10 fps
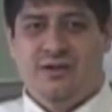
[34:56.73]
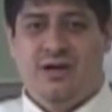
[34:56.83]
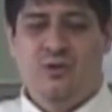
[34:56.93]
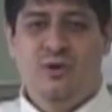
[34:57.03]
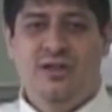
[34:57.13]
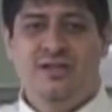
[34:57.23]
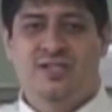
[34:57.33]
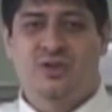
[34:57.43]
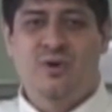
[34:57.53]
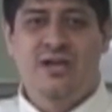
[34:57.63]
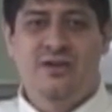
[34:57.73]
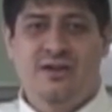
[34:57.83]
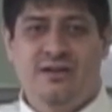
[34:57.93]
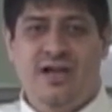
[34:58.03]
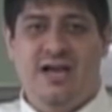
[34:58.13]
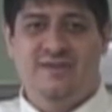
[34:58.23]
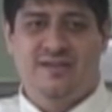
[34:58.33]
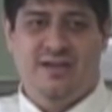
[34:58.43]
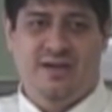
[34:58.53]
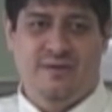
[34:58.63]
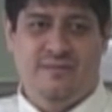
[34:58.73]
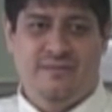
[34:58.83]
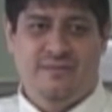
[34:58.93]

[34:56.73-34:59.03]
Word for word: who are willing to surrender their lives to Him.